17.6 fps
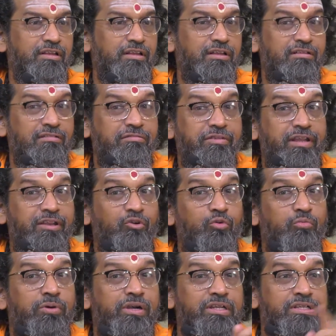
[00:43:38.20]
When
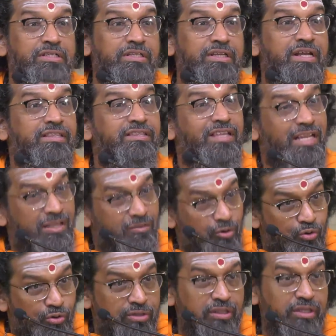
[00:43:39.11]
nobody is there, then he
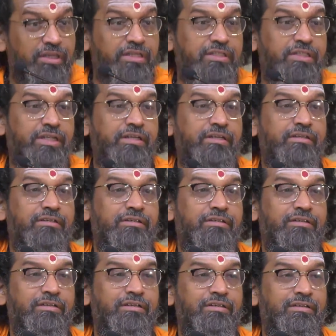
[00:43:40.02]
will go in the kitchen.
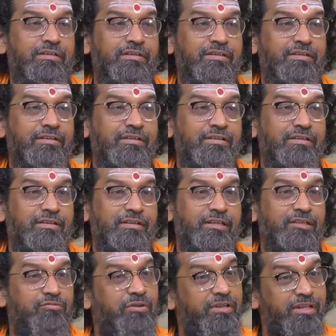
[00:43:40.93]

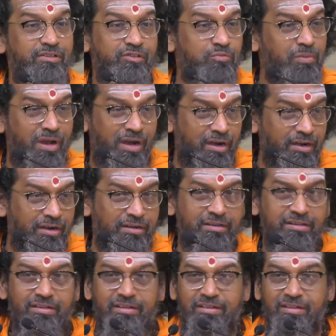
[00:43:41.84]
He is very smart.
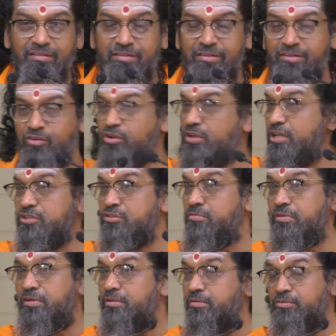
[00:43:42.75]
No,
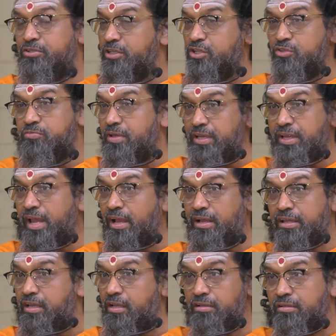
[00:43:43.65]
she is very
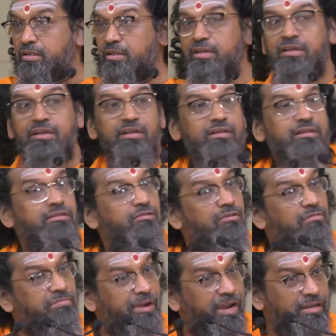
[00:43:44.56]
angry. She
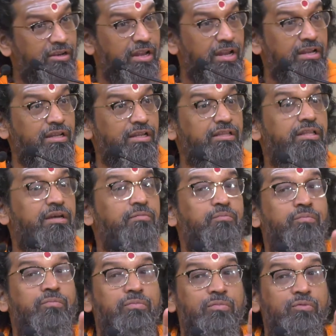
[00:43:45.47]
will find, and in the
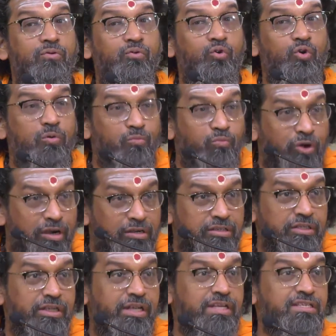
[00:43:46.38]
room what
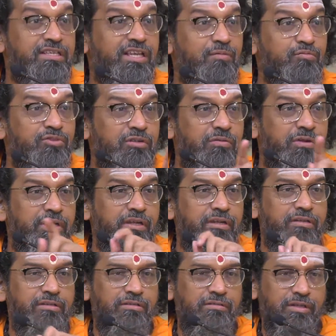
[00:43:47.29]
she has kept, she will
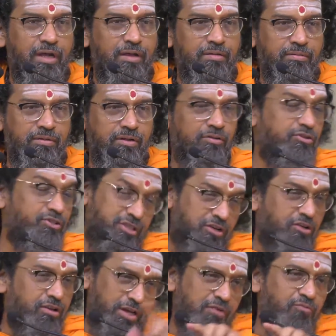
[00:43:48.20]
eat. Or
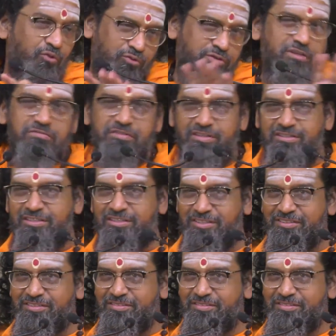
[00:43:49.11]
she or he, whoever is there.